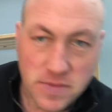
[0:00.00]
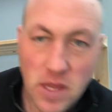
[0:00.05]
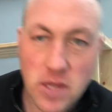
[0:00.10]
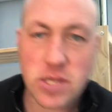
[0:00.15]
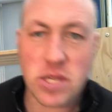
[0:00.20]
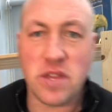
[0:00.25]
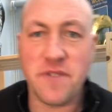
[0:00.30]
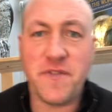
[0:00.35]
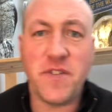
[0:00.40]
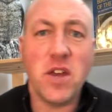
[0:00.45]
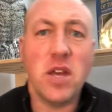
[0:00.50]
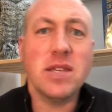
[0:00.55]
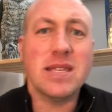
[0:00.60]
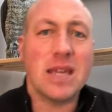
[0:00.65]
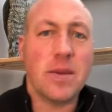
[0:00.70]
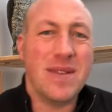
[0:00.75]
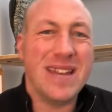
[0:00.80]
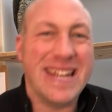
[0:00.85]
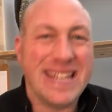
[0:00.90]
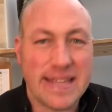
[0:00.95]
So the first
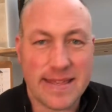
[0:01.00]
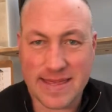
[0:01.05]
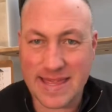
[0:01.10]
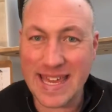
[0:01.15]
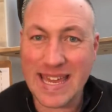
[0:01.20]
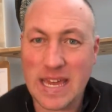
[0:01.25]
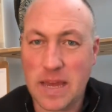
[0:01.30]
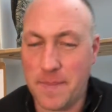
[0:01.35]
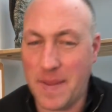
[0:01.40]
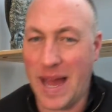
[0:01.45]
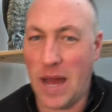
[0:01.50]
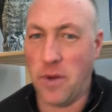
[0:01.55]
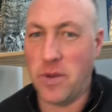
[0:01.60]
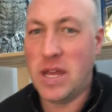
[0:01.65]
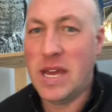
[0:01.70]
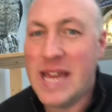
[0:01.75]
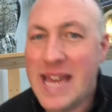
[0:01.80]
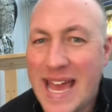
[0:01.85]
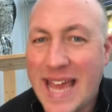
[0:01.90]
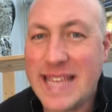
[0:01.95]
thing we need to think about
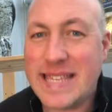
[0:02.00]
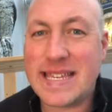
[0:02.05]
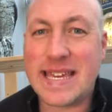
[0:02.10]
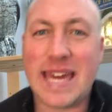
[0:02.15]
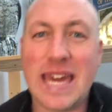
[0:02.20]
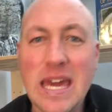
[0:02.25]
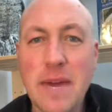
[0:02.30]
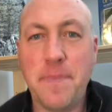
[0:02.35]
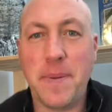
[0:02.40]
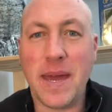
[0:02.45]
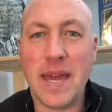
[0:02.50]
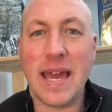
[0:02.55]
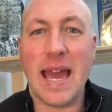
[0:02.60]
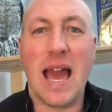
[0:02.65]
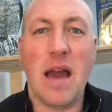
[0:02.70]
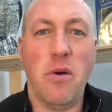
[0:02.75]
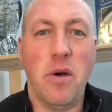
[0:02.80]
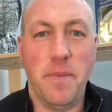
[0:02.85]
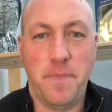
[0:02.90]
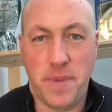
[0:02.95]
is keeping
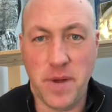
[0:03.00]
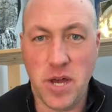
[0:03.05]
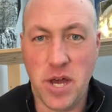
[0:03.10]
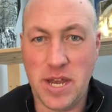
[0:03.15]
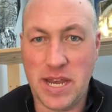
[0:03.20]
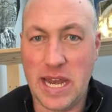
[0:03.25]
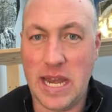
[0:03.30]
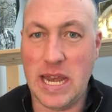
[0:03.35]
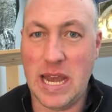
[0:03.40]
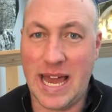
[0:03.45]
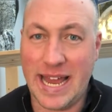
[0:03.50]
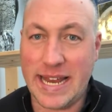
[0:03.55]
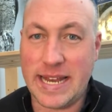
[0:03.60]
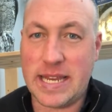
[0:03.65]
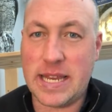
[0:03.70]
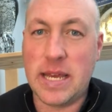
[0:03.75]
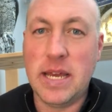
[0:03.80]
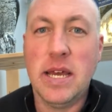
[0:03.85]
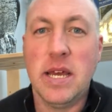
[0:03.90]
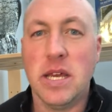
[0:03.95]
our bird
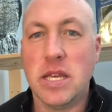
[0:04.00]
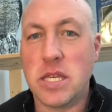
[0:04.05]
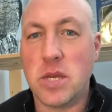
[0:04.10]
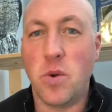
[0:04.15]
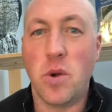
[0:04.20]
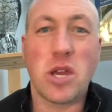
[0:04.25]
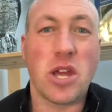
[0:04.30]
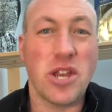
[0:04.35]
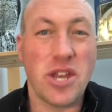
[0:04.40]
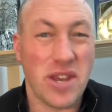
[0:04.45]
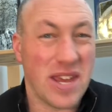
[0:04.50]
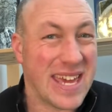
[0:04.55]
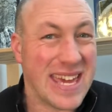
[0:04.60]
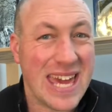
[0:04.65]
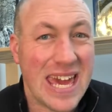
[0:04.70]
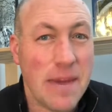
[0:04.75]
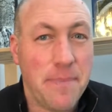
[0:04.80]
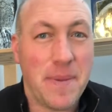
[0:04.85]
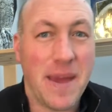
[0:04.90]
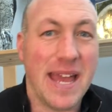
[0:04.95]
light. So we're going to
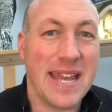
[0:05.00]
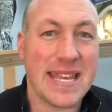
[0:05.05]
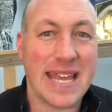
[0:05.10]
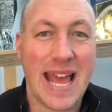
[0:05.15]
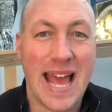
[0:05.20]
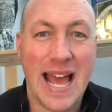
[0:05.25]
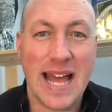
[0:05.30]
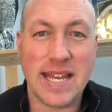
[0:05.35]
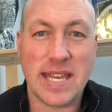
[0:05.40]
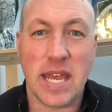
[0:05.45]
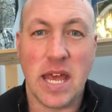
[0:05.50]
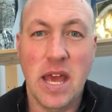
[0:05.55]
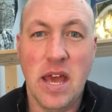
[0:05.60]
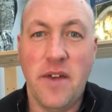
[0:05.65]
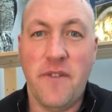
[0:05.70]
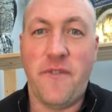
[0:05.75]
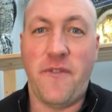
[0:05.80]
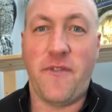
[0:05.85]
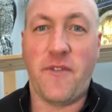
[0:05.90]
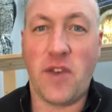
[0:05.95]
keep it at
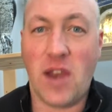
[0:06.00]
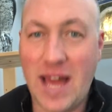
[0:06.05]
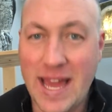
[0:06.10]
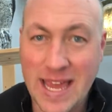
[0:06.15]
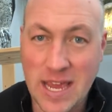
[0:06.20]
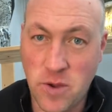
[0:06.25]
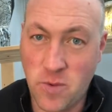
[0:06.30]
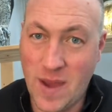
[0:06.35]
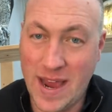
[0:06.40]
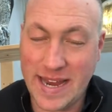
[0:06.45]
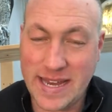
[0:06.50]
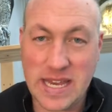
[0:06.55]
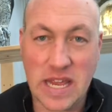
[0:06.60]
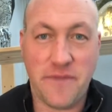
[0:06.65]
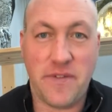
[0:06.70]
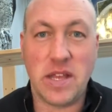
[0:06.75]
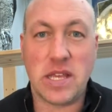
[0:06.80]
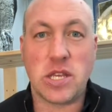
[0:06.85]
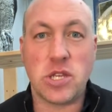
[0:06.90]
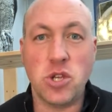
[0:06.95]
flying weight.
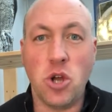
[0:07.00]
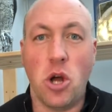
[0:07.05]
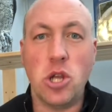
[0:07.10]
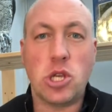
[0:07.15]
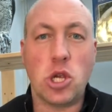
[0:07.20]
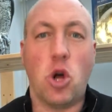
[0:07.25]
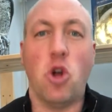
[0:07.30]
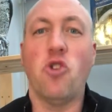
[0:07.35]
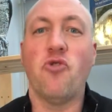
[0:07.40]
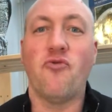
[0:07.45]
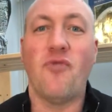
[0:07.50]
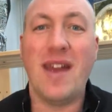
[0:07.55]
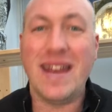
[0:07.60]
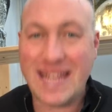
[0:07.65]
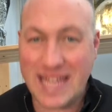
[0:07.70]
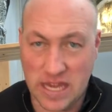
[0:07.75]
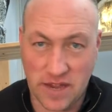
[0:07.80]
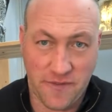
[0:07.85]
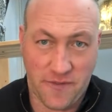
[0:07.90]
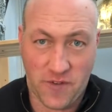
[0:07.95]
If it's not
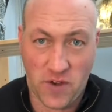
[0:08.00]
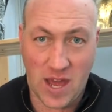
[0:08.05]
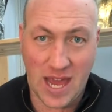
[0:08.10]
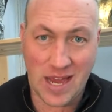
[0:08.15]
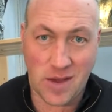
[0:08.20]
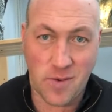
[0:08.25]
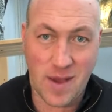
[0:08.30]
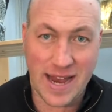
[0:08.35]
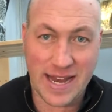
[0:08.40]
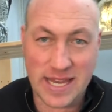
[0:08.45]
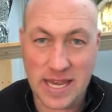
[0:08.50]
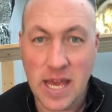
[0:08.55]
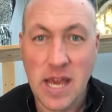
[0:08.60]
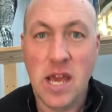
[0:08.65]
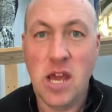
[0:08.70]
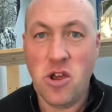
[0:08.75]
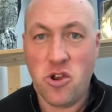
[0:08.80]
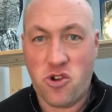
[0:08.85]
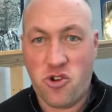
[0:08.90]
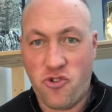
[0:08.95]
already at flying weight,
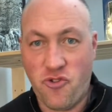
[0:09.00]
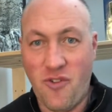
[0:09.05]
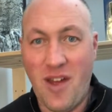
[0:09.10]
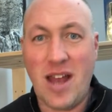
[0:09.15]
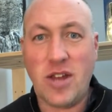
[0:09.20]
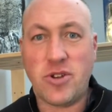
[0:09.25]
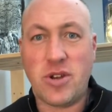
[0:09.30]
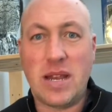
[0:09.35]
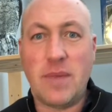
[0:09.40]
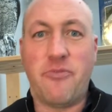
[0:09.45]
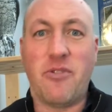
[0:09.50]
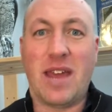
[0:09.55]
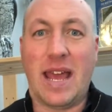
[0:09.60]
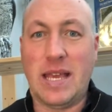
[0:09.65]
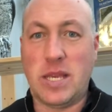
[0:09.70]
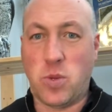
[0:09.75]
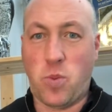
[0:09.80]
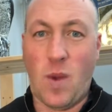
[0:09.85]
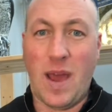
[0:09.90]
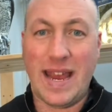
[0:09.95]
gradually bring
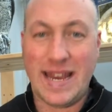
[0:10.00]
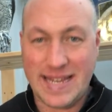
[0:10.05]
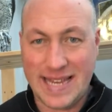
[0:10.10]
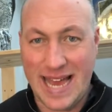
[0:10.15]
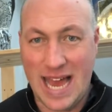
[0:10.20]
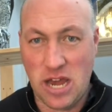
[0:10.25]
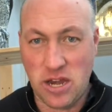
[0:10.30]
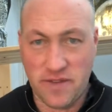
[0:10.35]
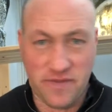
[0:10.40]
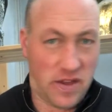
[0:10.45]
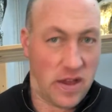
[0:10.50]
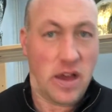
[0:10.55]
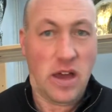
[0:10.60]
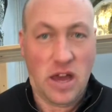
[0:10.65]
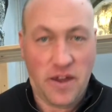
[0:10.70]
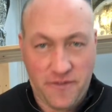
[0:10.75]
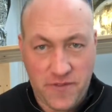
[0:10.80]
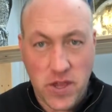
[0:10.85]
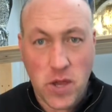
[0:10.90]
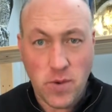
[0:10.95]
its weight down over
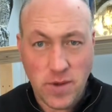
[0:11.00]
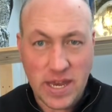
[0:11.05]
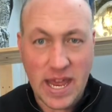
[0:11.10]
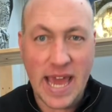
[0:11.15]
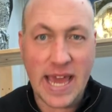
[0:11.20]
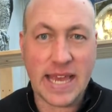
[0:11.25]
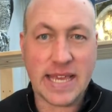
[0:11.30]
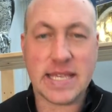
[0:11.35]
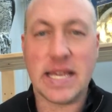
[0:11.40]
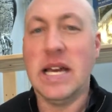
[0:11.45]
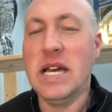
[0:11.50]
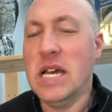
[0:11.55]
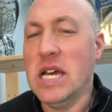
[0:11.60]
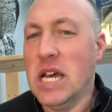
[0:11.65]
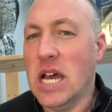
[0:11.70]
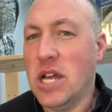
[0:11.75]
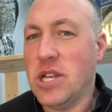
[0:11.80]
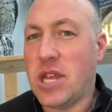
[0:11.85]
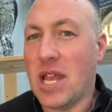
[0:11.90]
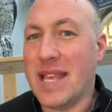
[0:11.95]
a few days
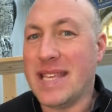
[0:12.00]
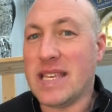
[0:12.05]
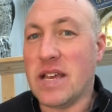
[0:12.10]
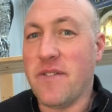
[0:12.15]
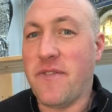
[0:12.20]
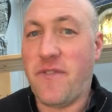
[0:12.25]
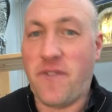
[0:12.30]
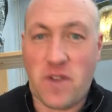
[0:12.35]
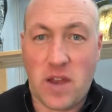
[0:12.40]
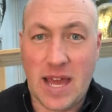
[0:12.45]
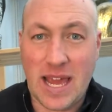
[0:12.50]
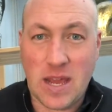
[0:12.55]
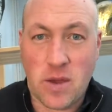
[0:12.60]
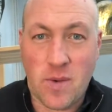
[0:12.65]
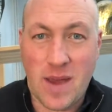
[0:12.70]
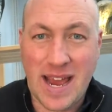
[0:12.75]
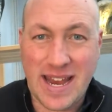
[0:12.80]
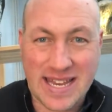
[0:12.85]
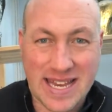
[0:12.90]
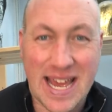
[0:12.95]
until it's at flying
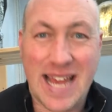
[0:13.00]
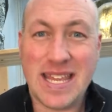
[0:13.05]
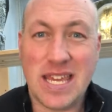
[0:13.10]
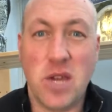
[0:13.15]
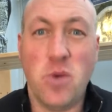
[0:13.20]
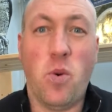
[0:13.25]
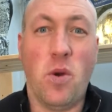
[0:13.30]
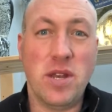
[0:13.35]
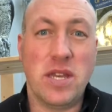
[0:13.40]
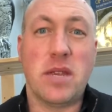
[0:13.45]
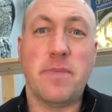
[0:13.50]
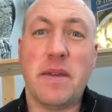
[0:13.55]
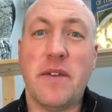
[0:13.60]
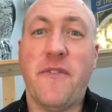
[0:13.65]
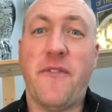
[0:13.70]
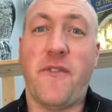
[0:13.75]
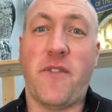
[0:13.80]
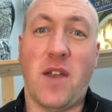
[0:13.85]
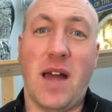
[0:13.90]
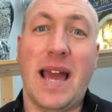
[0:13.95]
weight and you want to be
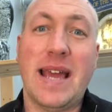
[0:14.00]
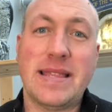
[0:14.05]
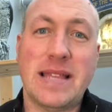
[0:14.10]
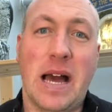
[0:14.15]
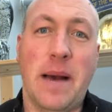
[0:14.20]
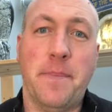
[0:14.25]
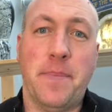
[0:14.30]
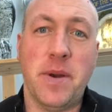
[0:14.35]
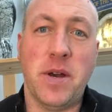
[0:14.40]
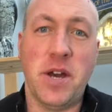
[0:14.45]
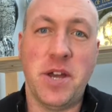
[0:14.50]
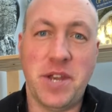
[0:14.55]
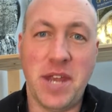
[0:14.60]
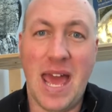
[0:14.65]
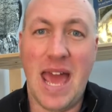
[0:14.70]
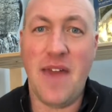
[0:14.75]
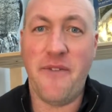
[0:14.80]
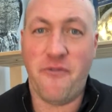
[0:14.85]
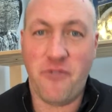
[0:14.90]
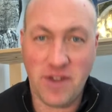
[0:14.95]
flying that bird
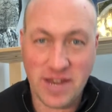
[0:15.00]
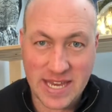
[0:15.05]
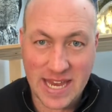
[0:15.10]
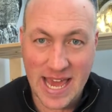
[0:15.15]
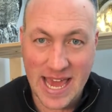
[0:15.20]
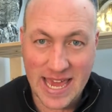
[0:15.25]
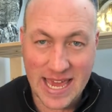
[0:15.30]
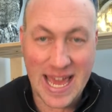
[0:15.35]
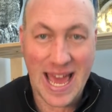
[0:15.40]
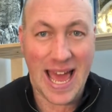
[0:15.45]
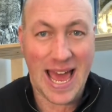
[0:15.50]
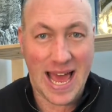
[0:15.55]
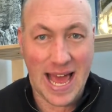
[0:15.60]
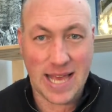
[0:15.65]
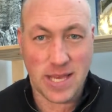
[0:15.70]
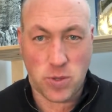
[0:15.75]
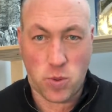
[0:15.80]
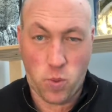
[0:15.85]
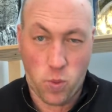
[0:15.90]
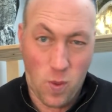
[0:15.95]
every day
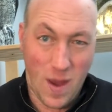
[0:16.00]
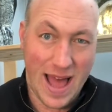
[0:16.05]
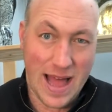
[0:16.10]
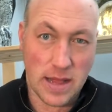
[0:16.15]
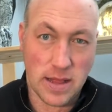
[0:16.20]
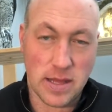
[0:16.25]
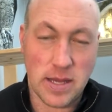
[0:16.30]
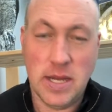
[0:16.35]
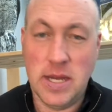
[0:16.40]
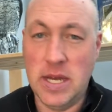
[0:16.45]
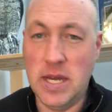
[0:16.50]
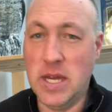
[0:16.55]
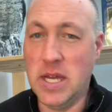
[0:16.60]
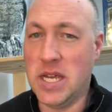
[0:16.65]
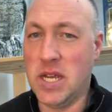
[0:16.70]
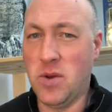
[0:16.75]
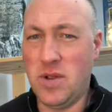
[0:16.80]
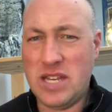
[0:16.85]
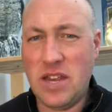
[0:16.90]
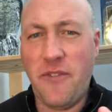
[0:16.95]
as well.
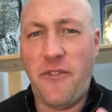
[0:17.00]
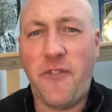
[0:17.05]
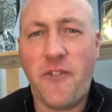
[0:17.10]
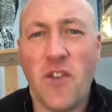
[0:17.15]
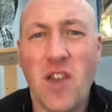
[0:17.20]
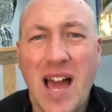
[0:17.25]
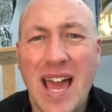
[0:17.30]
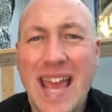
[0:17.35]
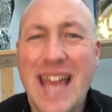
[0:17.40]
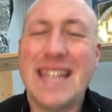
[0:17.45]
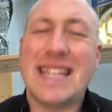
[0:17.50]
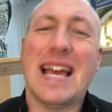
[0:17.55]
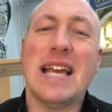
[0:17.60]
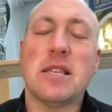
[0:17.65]
You want to fly it